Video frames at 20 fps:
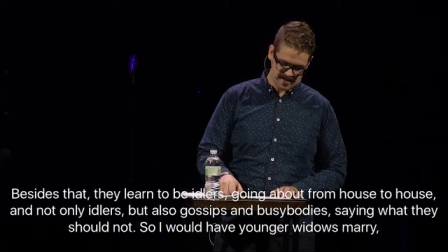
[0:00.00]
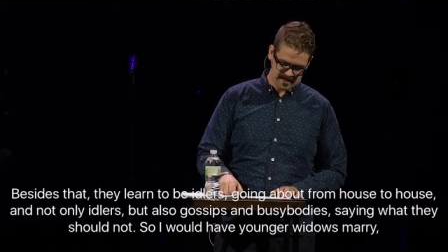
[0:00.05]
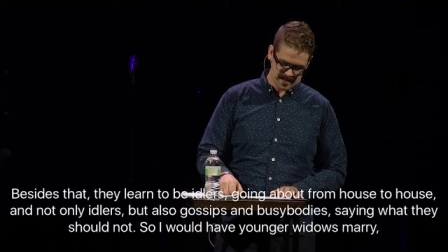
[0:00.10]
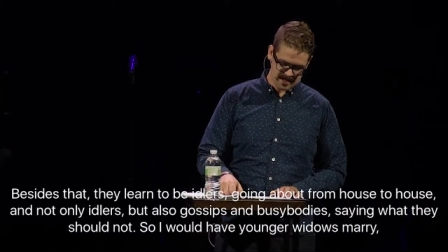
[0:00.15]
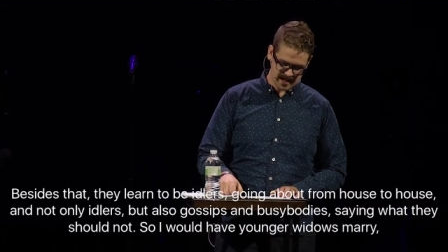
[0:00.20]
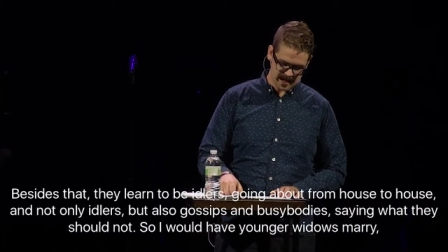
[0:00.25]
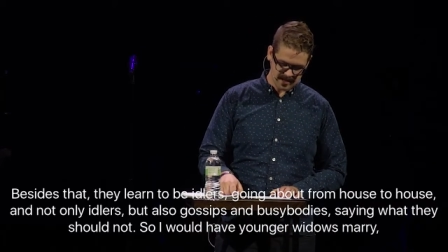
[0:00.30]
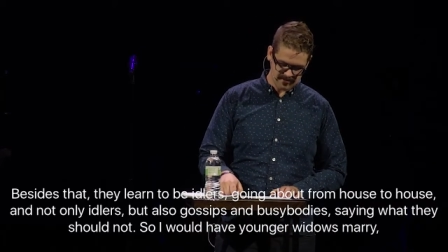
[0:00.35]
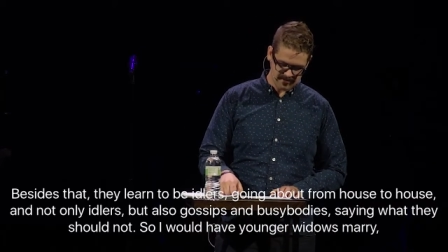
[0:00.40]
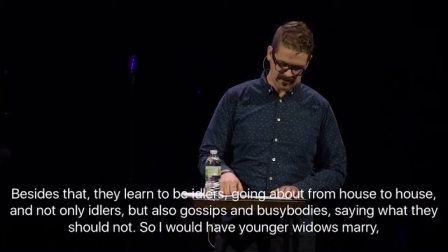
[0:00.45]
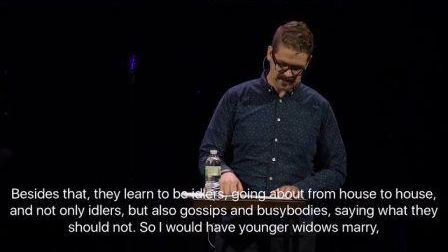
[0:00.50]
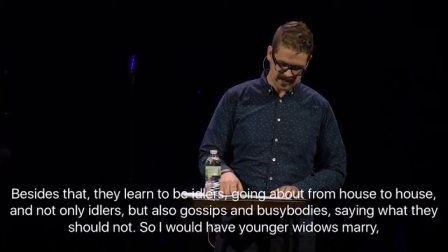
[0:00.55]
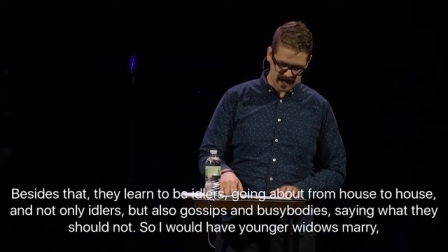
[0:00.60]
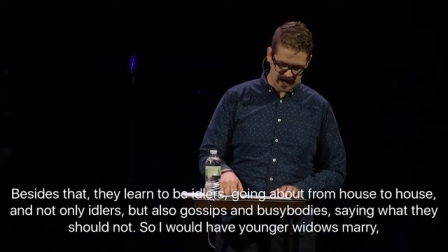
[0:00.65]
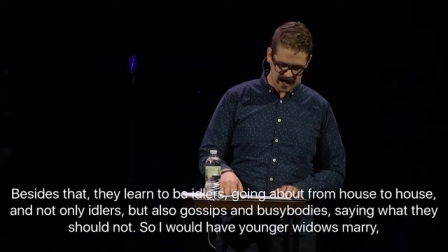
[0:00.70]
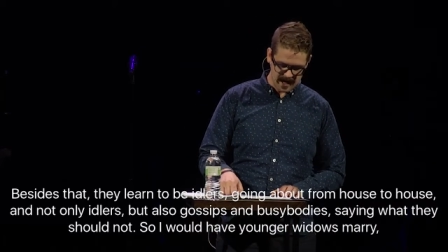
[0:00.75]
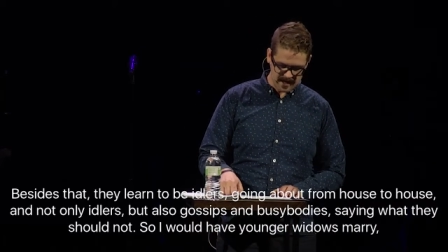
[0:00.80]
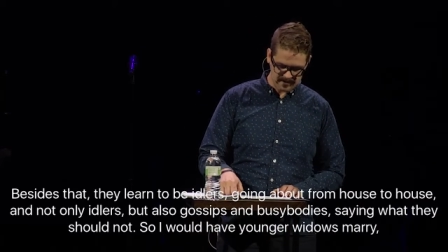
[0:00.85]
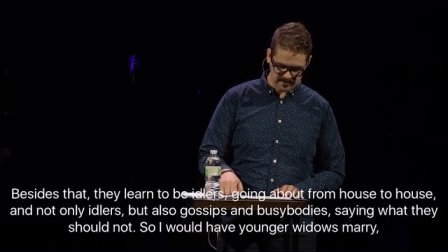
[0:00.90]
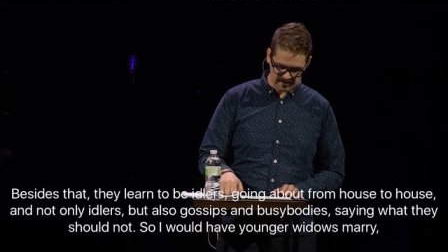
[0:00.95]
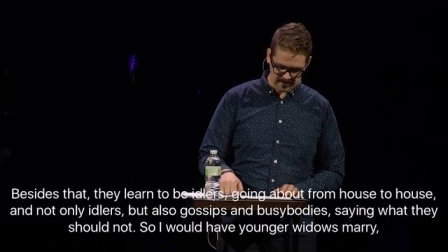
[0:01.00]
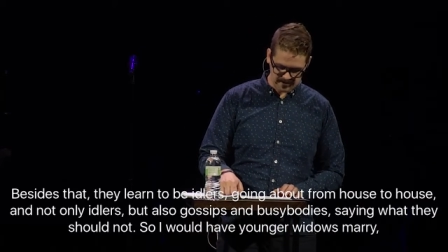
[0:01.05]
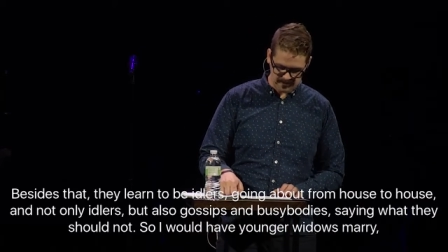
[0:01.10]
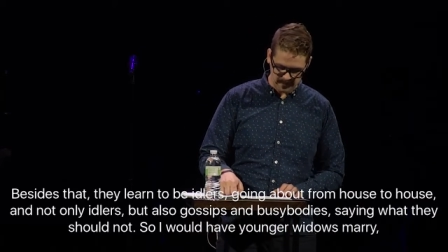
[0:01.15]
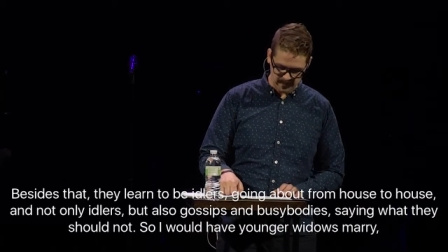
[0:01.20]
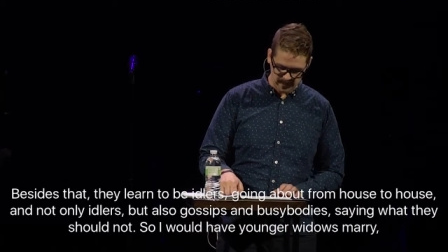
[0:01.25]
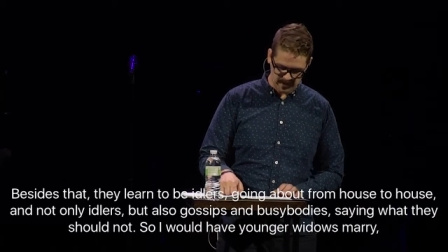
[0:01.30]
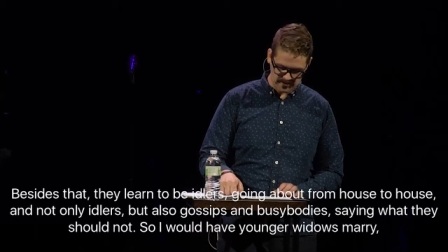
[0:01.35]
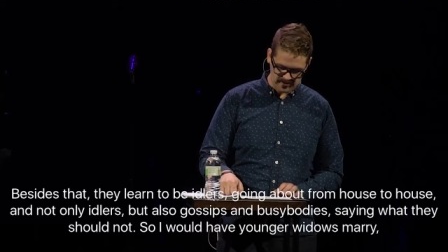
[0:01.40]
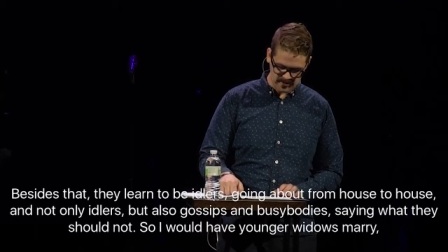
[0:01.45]
and not only idlers,
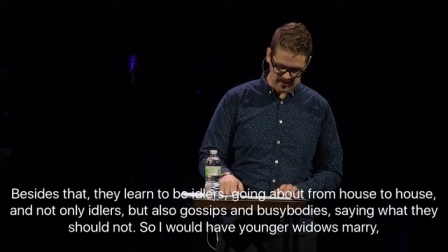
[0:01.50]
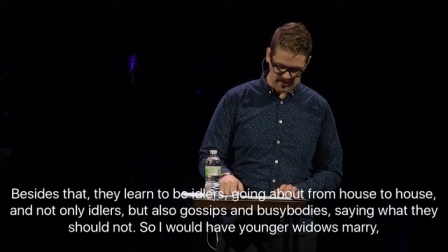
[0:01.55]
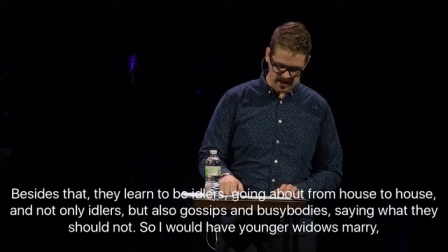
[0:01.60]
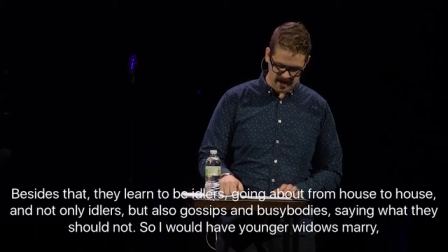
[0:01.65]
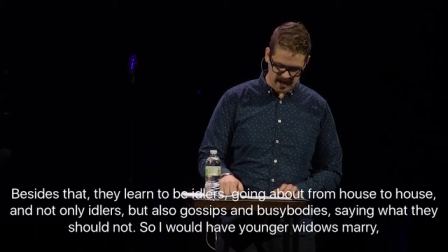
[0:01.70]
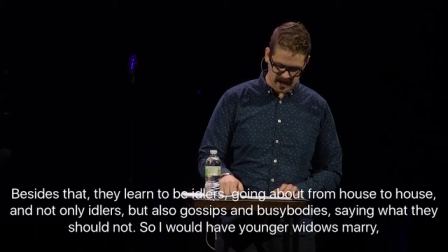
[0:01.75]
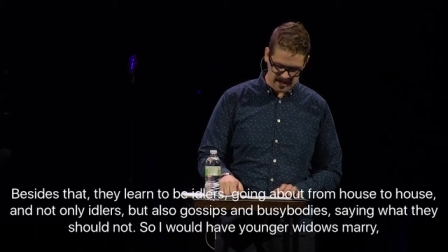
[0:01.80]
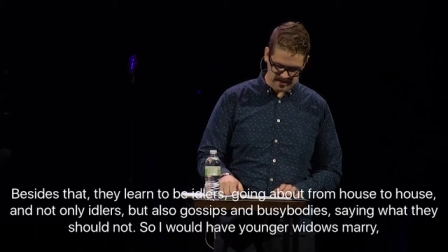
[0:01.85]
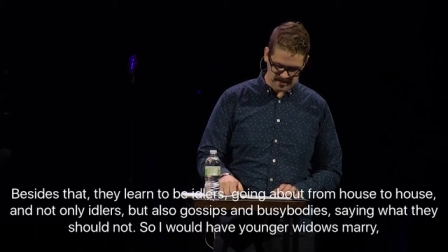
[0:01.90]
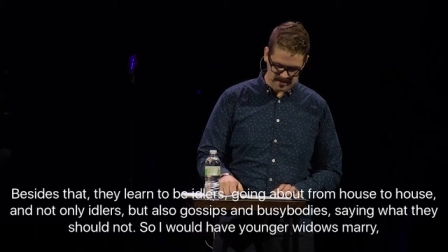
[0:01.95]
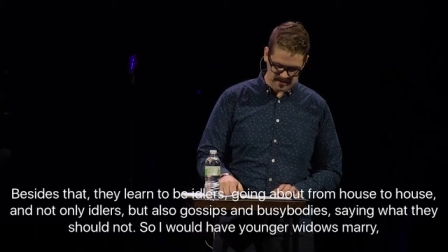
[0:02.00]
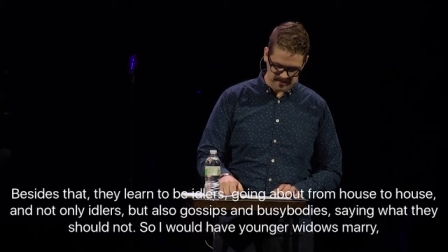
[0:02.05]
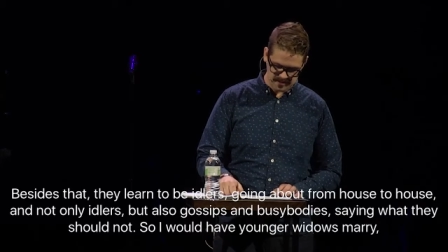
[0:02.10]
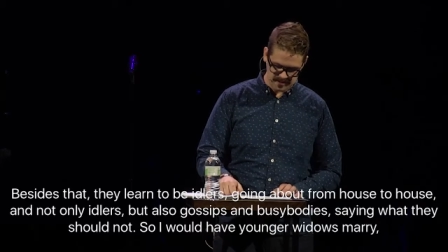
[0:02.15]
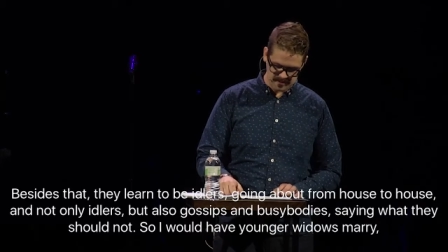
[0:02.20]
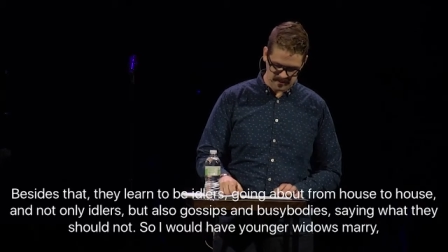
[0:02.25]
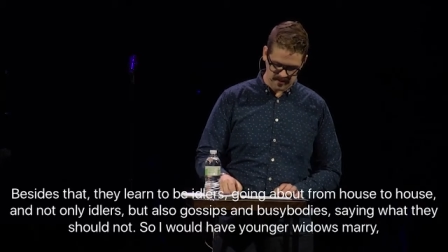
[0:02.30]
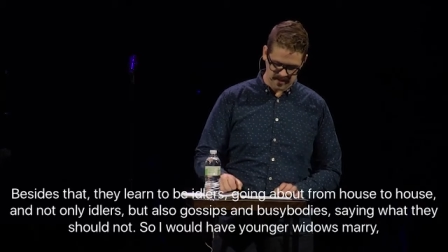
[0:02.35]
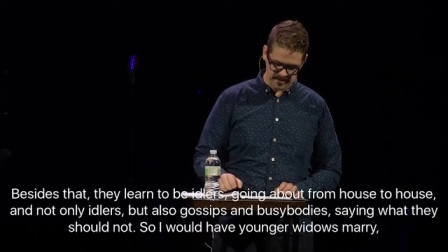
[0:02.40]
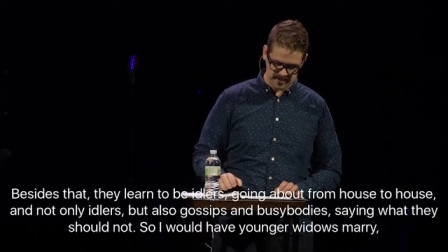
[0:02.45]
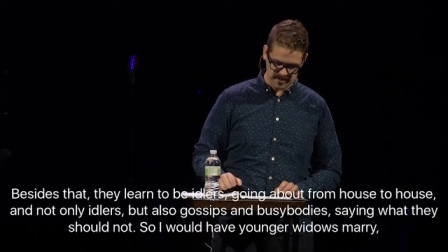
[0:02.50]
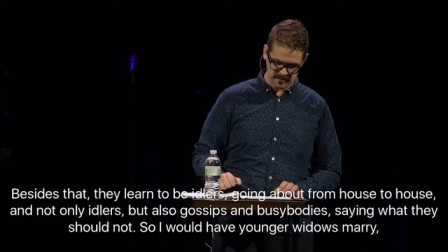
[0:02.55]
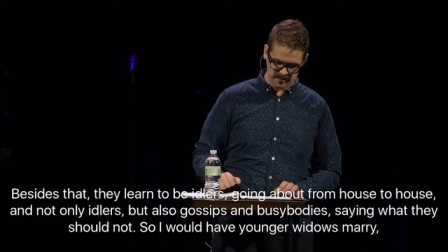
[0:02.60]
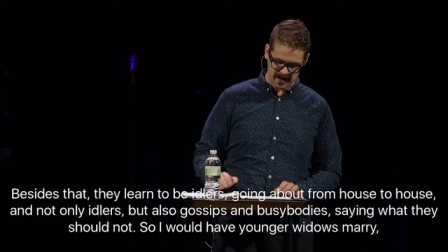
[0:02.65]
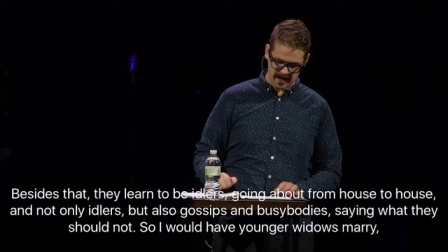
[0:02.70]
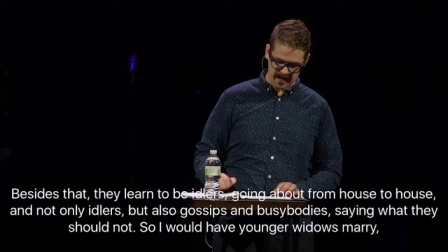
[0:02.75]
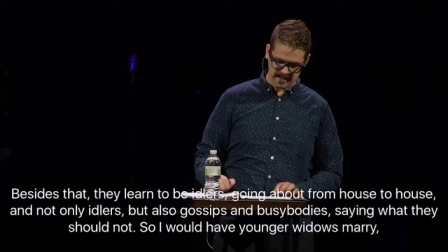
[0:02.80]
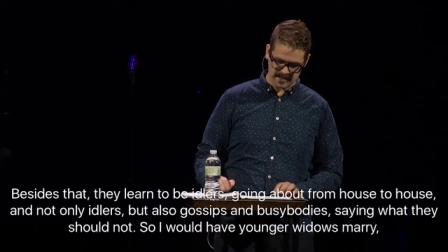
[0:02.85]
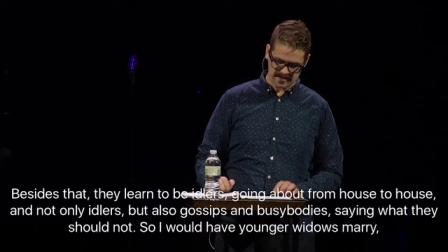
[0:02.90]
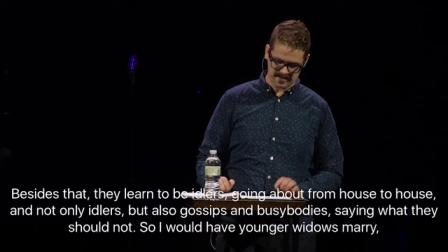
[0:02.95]
but also gossips and
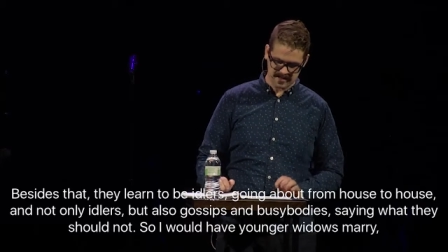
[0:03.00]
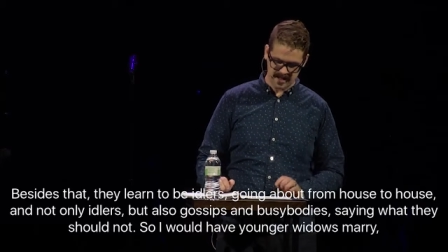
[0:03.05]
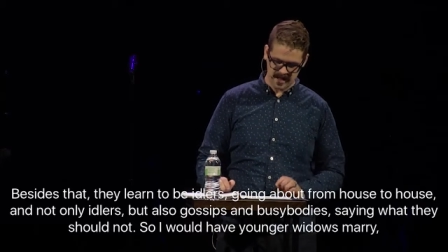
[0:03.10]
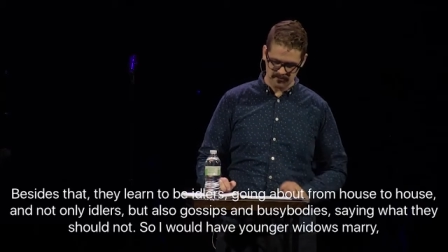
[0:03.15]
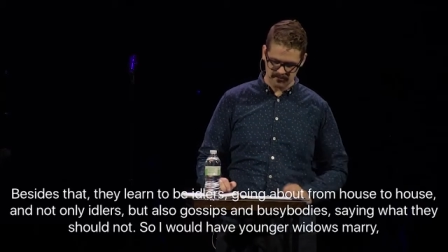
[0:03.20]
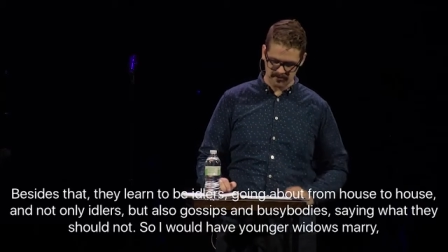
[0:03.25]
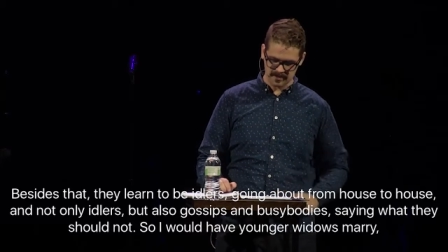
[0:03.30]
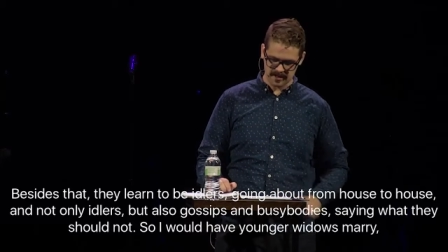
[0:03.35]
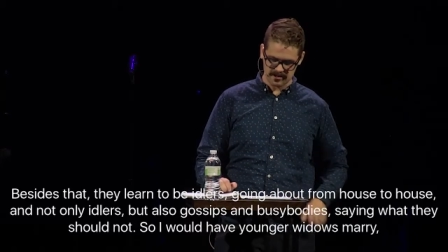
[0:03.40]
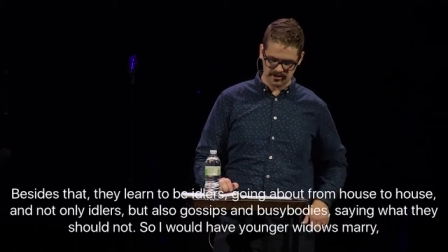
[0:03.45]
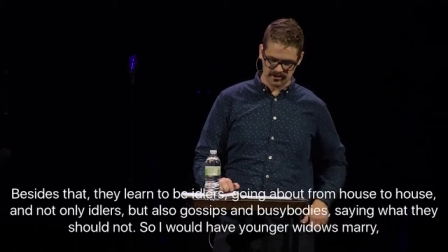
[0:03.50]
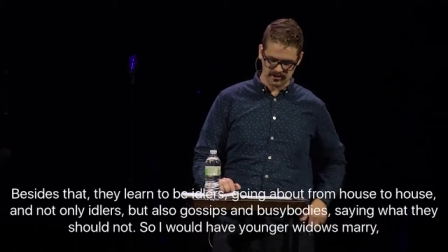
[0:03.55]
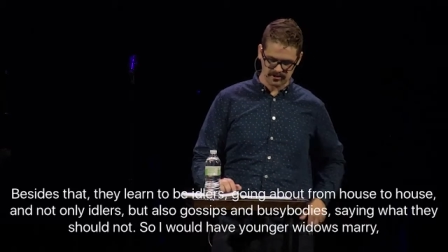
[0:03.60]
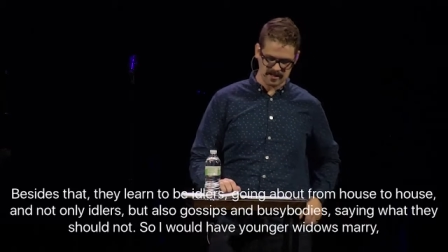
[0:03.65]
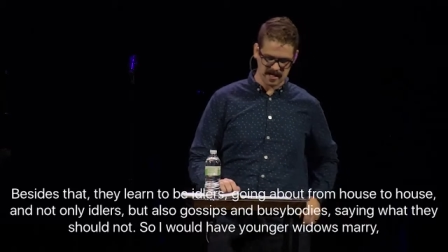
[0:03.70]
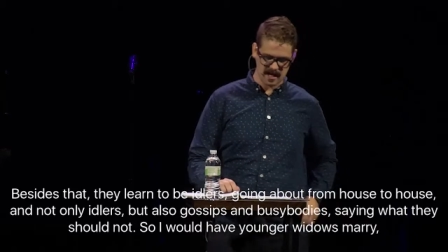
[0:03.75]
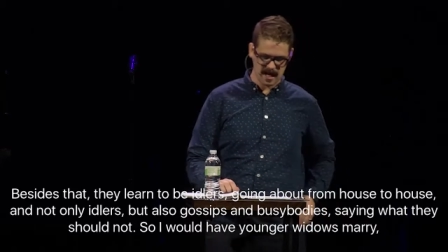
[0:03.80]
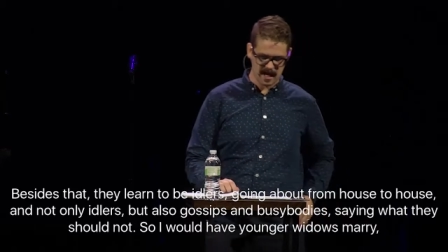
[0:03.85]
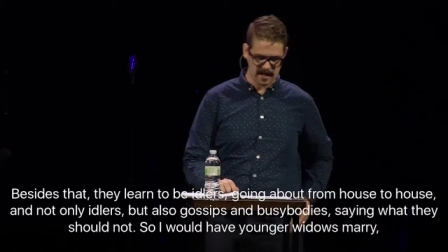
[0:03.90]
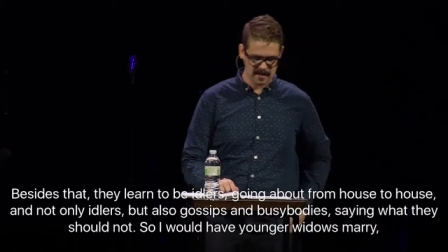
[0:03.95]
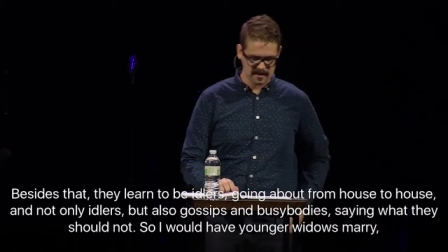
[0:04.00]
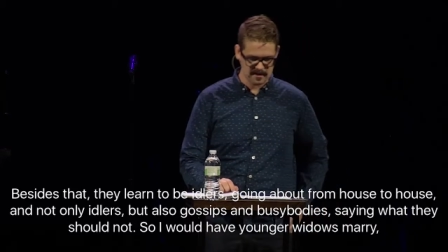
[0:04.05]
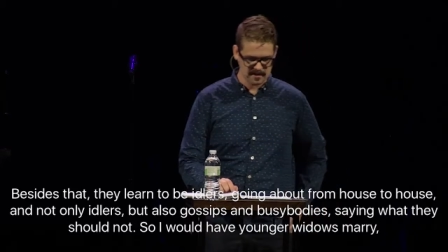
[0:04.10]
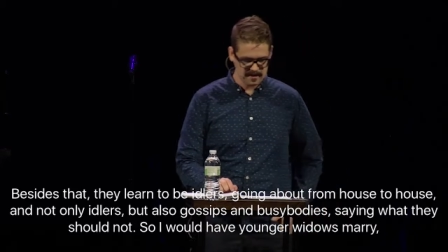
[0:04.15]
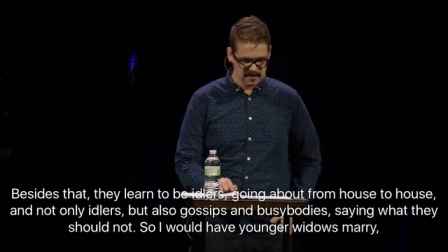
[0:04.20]
busybodies, saying what they should not.